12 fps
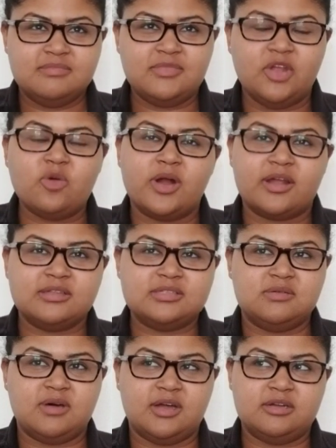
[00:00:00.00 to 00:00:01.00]
you're working
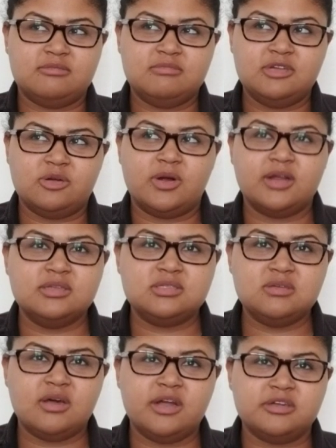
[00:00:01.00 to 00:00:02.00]
too hard you're working
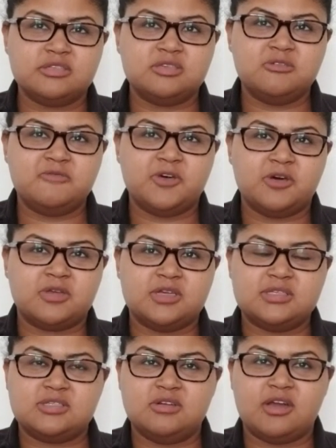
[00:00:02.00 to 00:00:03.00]
too hard you're too
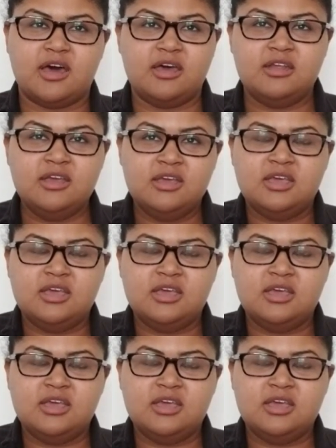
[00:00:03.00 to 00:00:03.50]
focused you're not